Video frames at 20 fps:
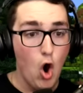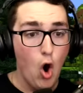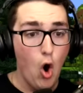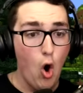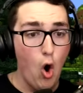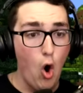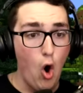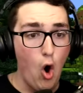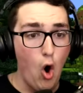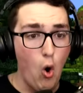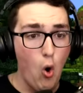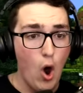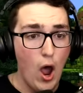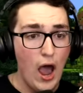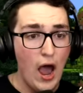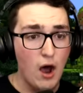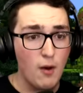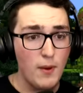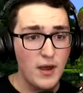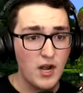Oh,
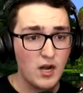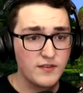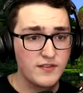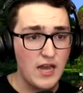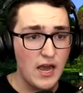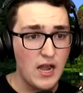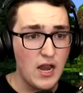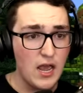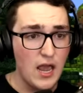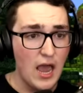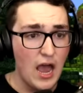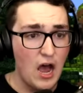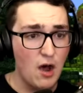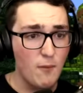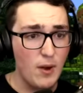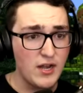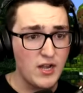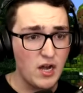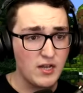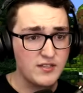how am I not dead? How
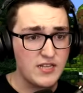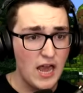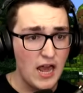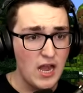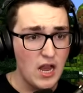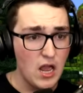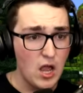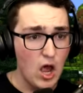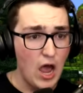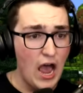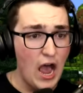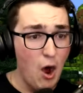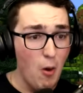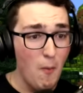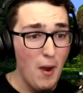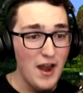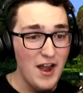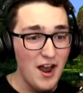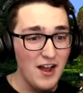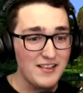am I not dead? How am
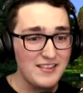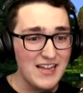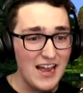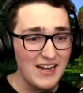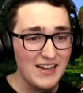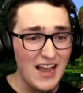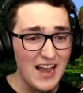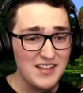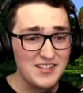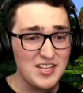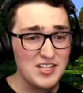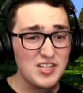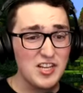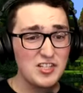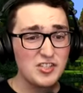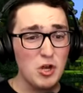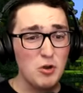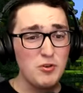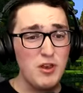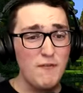I not dead? Guys, this
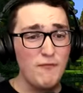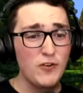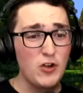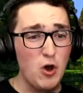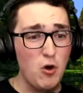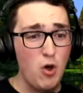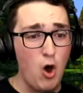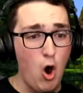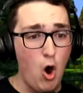is so difficult.